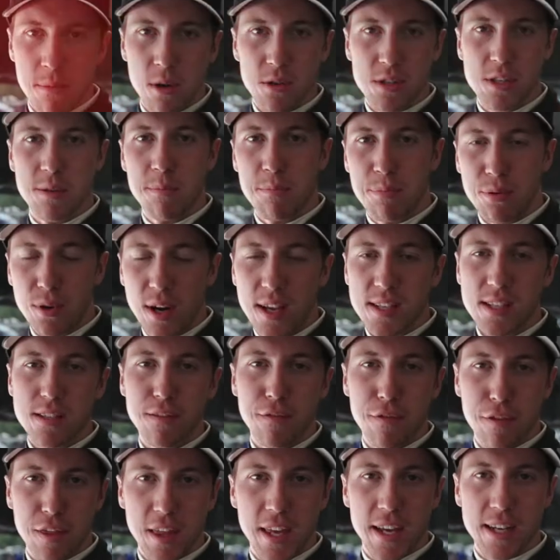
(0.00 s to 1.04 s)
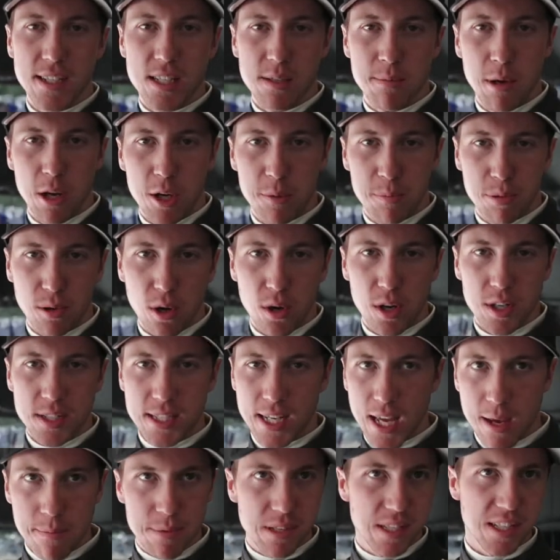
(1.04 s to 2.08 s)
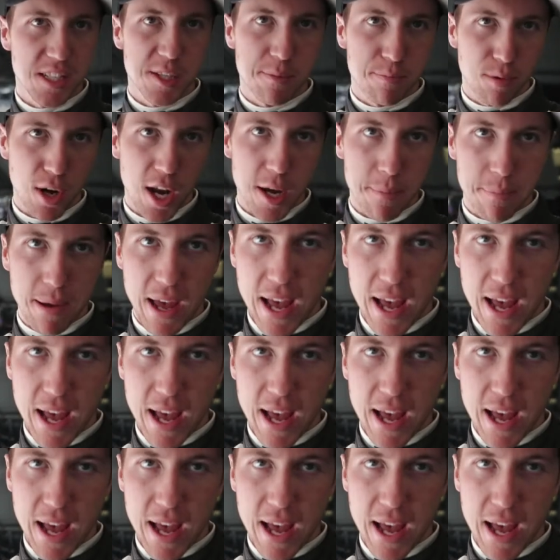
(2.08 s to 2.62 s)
most impressive things about a prototype is its brake